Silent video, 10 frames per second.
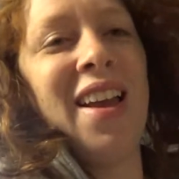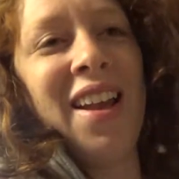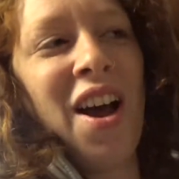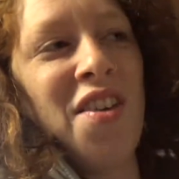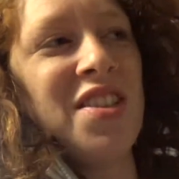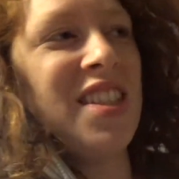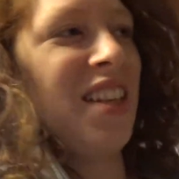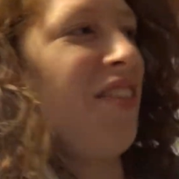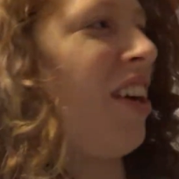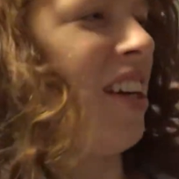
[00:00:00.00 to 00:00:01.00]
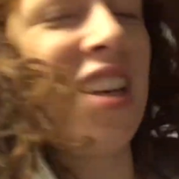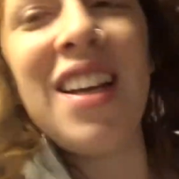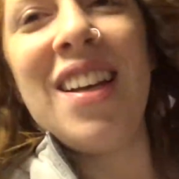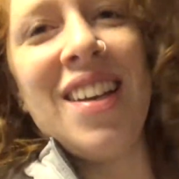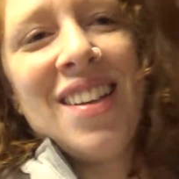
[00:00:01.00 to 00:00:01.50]
And obviously if I
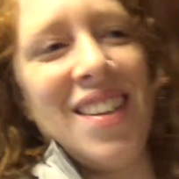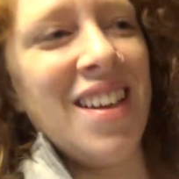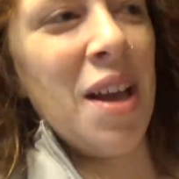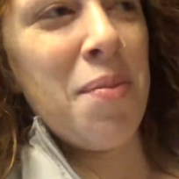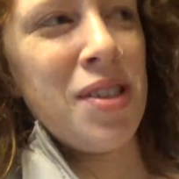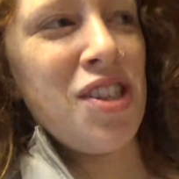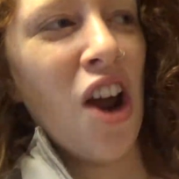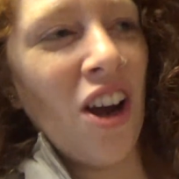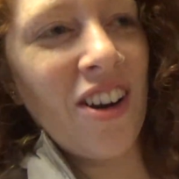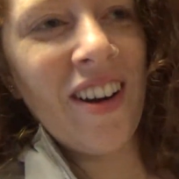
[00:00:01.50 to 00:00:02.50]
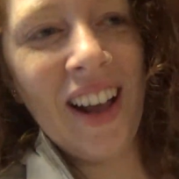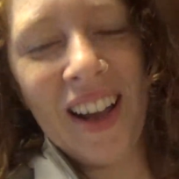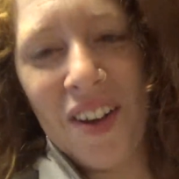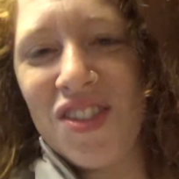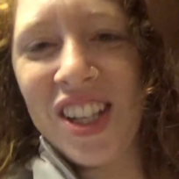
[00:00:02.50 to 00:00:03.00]
am a stalker and I
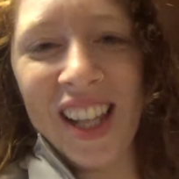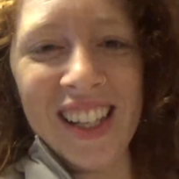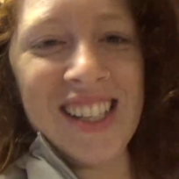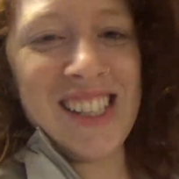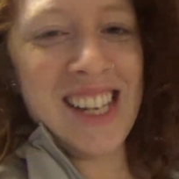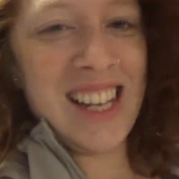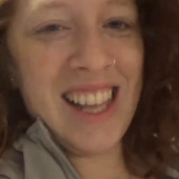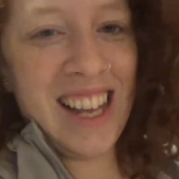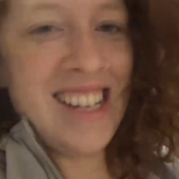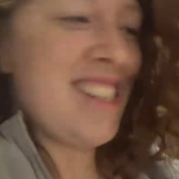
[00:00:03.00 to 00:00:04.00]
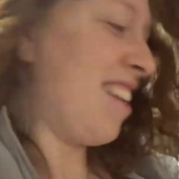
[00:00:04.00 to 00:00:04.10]
come to like the city that he's